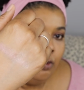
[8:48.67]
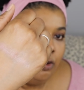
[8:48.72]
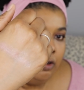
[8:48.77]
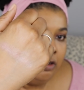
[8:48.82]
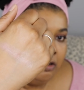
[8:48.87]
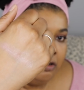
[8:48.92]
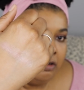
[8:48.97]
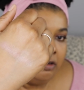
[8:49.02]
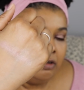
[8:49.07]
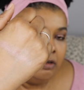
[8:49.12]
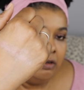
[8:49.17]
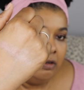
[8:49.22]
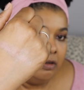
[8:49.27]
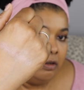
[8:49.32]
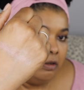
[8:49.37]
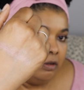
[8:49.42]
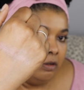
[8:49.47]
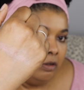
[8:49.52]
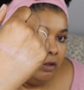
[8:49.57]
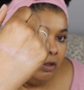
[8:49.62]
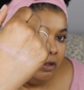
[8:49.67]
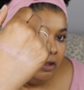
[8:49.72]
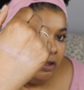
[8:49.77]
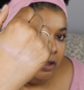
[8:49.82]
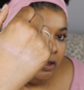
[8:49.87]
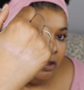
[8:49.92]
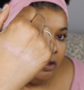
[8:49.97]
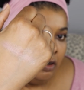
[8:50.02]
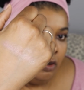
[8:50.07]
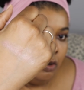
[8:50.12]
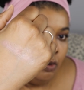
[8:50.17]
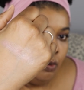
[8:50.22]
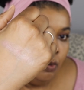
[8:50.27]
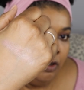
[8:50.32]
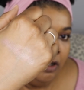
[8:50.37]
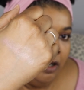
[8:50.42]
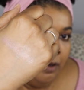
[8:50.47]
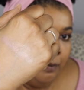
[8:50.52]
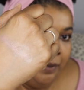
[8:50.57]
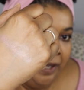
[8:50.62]
will
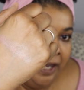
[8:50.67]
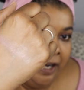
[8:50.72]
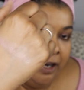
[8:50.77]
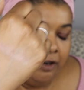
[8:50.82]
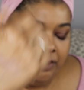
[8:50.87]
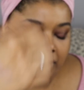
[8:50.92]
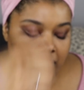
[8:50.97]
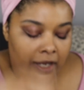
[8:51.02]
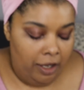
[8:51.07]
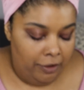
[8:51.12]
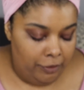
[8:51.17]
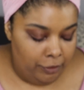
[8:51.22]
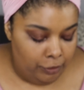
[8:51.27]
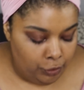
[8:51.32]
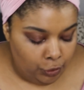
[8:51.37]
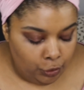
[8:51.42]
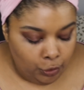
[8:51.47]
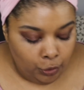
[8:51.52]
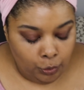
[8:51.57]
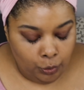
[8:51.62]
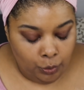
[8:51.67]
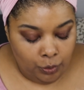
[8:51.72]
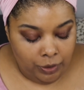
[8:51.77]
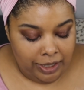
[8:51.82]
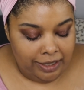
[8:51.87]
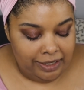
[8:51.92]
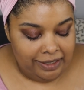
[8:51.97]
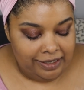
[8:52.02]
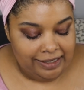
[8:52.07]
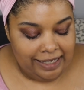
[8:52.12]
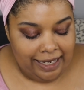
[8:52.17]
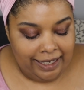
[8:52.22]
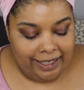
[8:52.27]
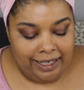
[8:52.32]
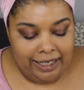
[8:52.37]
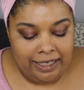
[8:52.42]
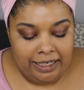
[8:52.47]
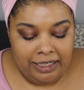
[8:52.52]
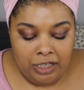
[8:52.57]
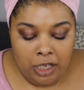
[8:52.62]
we'll compare the other two in a
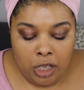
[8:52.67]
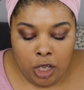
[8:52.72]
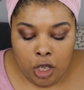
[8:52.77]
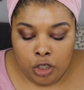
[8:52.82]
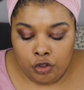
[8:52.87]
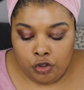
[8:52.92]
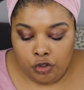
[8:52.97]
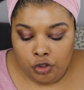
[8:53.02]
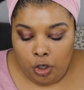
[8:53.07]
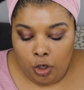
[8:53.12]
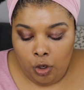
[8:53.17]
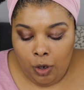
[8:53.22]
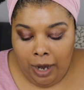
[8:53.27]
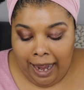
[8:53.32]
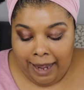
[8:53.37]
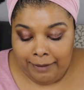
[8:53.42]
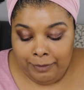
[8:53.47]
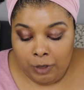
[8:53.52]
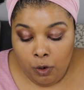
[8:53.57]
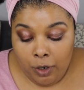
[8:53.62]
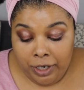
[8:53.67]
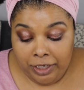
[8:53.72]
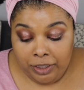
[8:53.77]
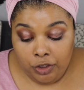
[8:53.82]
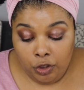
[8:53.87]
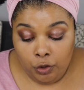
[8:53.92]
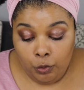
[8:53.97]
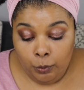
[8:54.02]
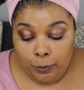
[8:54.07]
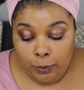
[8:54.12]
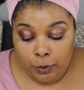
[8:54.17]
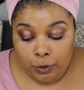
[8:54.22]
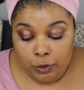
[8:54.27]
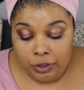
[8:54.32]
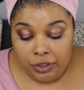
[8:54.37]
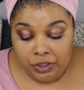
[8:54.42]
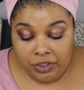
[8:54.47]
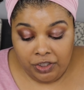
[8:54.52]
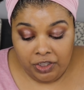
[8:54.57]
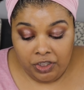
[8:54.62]
second. So I'm going to
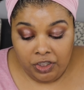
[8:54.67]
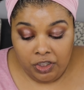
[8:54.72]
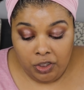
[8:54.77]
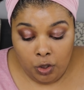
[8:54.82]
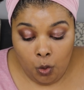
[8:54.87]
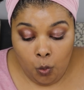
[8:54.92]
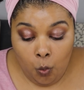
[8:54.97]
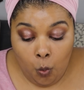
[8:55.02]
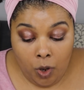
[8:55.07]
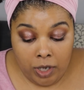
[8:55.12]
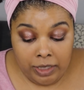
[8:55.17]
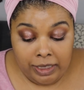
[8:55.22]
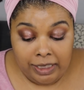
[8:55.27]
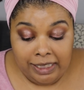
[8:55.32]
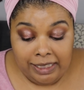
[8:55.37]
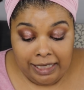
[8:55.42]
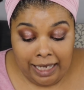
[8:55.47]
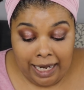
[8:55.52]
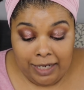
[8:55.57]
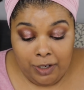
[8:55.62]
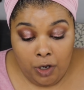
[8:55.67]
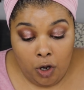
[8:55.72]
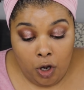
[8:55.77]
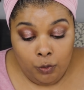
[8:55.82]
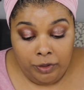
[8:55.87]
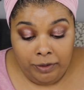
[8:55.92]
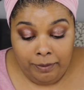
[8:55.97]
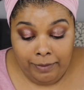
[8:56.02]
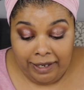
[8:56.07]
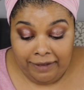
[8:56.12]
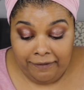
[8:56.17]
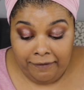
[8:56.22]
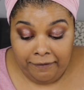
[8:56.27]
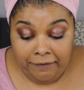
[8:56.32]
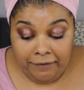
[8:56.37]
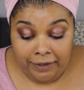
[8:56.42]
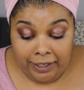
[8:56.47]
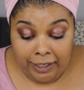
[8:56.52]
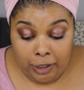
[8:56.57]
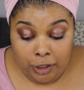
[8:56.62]
put one side on with my
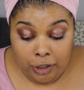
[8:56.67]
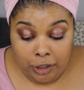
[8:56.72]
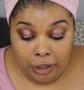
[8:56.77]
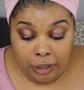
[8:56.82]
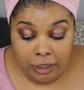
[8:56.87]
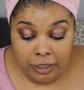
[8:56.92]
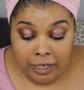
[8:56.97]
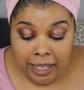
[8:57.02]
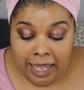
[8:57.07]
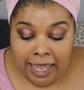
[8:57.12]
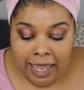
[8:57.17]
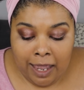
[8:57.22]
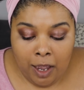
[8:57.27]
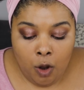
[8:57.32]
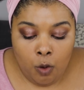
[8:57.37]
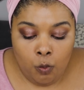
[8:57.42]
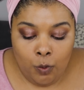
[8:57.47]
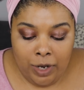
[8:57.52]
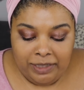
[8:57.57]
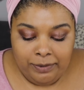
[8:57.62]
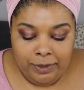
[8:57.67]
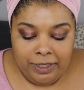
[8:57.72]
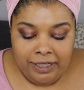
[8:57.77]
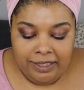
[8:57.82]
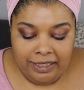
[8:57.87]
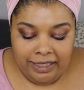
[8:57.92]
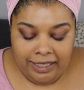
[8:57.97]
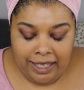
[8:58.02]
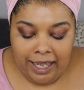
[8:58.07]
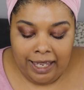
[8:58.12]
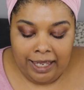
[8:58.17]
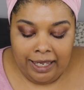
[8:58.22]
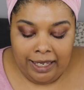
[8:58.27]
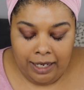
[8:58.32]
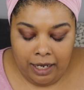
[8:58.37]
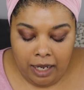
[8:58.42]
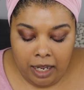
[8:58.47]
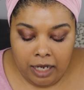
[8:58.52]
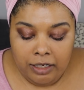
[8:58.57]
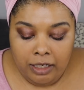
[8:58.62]
finger. Westman
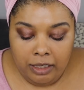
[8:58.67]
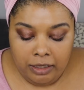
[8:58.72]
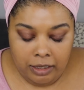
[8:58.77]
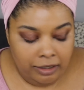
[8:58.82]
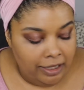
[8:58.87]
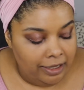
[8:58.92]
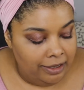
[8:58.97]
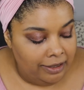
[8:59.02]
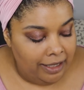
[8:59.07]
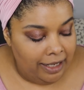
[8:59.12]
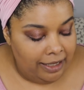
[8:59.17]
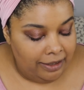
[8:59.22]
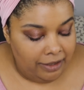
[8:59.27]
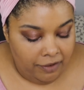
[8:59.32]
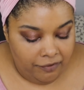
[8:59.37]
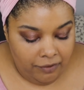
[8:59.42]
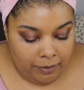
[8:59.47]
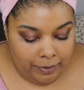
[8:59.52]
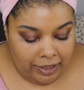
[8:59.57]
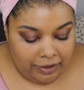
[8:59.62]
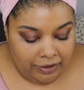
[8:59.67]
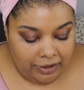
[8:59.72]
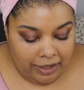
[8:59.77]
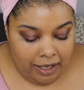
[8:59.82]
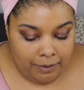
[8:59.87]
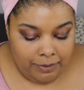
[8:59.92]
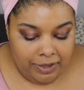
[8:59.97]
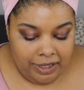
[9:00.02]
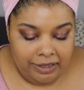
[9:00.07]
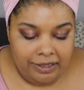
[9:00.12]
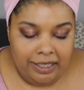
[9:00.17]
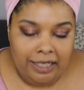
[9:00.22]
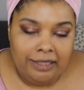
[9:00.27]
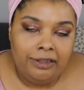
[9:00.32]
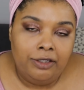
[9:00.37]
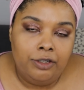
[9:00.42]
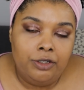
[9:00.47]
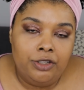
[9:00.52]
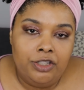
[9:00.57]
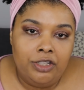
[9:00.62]
Atelier, another thing that I love about them is
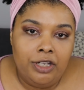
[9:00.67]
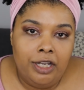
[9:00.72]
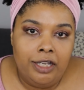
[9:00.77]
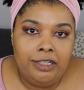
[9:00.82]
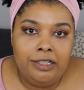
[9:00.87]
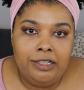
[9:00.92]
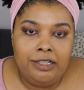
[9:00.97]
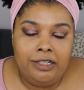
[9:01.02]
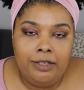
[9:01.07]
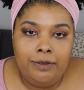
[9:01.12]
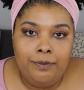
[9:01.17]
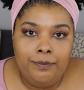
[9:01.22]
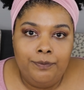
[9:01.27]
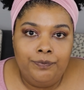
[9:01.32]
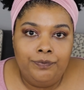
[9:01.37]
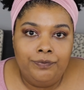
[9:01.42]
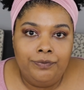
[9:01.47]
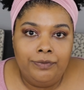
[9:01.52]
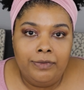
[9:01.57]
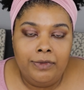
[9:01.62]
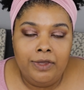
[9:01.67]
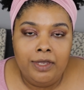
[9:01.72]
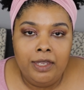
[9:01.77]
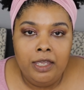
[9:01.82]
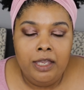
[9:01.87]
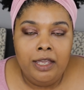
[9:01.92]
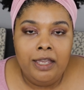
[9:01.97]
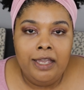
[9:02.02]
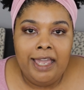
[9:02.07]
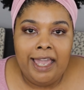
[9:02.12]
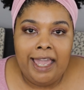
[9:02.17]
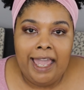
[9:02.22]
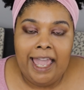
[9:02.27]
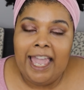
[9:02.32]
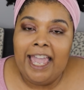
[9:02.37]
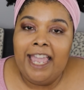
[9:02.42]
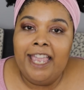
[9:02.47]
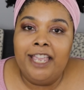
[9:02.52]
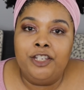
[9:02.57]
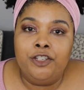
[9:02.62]
that they're just
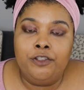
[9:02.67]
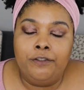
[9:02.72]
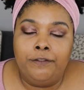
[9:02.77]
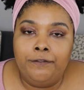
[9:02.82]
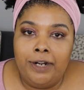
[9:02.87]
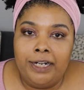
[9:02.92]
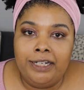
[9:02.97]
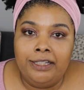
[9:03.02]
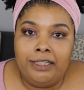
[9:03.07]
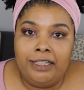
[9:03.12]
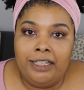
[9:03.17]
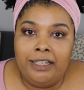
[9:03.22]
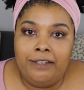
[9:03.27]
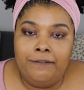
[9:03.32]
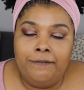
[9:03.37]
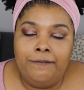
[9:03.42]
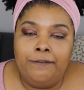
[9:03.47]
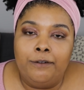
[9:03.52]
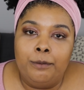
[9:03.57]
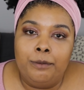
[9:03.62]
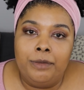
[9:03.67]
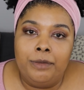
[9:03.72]
age friendly for